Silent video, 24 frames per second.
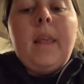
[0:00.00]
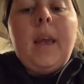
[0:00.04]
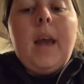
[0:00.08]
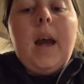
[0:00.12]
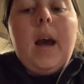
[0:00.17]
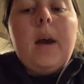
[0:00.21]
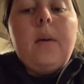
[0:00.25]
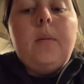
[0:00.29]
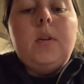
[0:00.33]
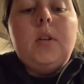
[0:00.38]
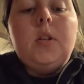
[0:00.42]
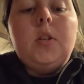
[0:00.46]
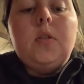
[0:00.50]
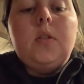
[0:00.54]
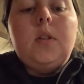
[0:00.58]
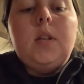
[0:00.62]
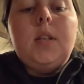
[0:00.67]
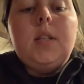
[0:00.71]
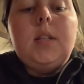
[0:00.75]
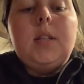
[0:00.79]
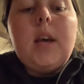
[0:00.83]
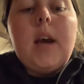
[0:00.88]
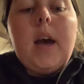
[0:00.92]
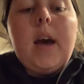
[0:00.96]
I would do
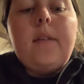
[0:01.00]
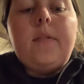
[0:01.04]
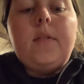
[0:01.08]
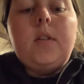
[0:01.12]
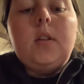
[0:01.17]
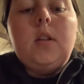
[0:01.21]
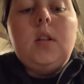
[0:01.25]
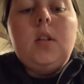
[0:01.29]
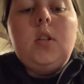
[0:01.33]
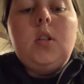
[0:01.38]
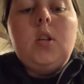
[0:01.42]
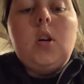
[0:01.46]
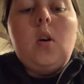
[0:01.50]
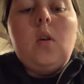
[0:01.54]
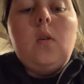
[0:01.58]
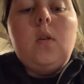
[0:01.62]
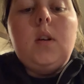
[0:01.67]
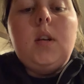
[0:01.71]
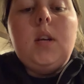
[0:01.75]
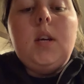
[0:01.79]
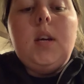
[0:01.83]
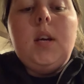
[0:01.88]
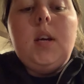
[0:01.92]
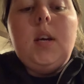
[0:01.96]
this after the
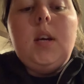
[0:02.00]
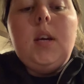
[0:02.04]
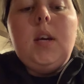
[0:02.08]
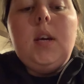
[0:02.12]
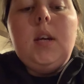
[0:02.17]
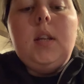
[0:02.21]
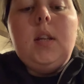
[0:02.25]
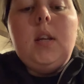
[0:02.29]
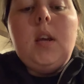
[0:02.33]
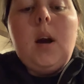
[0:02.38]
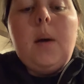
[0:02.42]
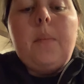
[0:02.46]
tone in the